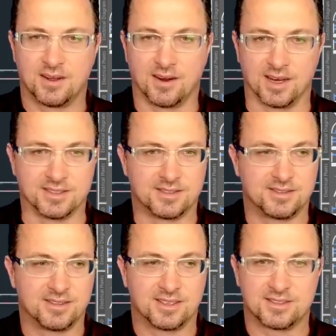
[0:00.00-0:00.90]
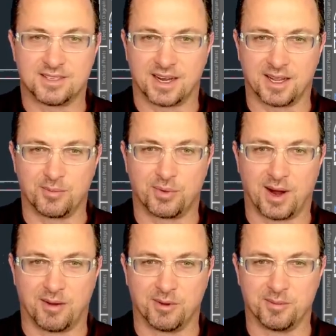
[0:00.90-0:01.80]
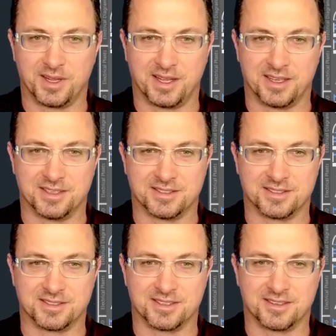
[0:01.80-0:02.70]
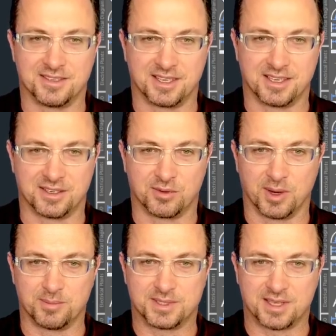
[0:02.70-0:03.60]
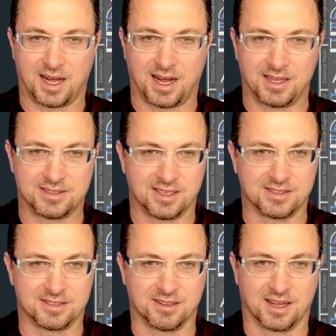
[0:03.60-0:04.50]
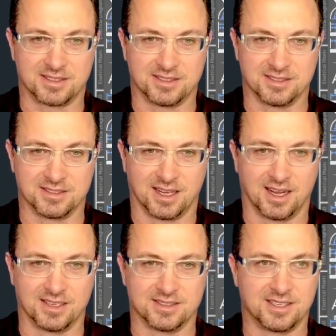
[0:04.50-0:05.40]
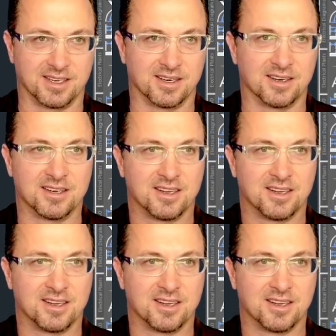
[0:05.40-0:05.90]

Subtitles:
All right. Second problem is the grip size and selection size here.